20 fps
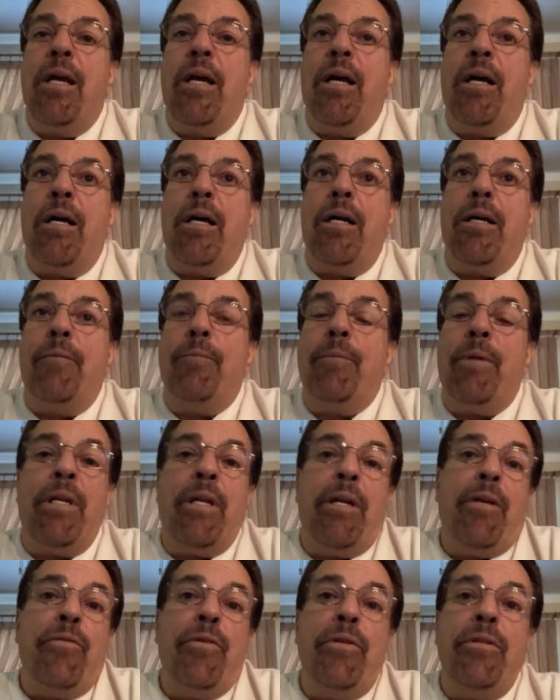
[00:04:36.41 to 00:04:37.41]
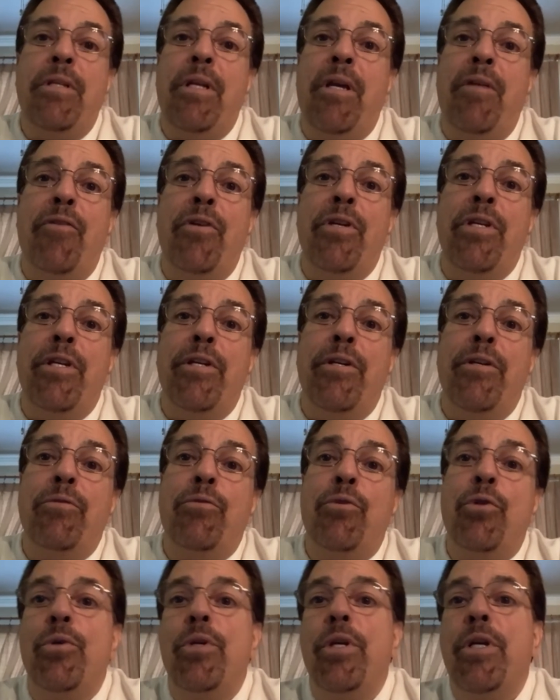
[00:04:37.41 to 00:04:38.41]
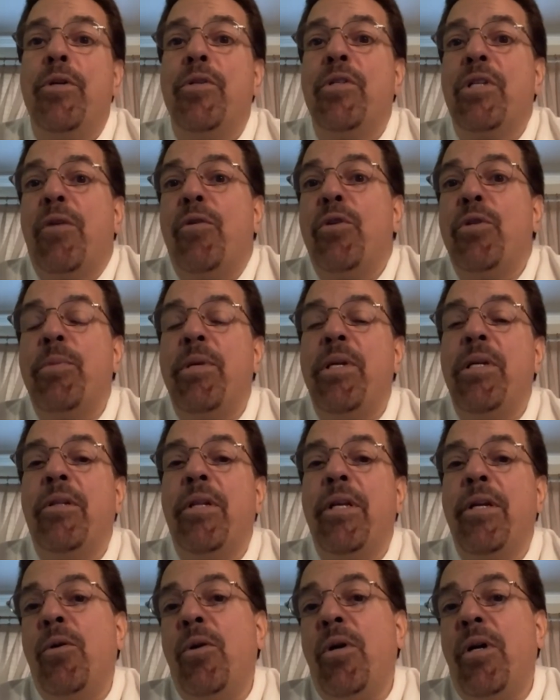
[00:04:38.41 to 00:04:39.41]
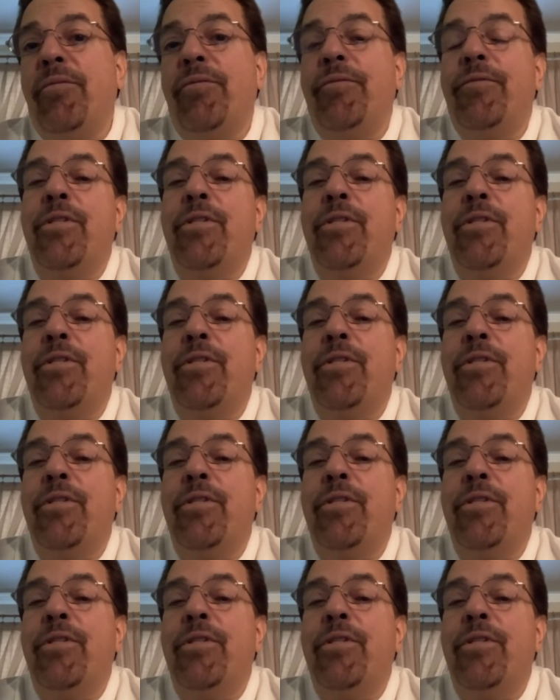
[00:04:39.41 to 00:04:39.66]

Um, and every every year, two years, I was being laid off.